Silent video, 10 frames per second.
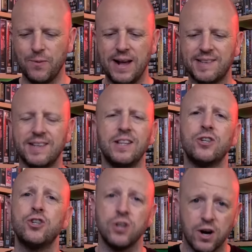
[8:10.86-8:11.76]
wrestle a
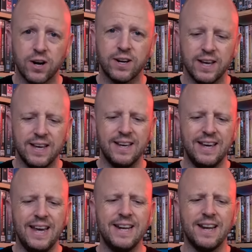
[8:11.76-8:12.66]
shark
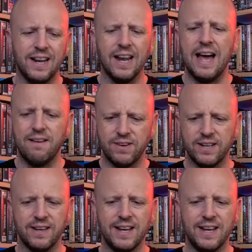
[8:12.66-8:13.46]
in lava.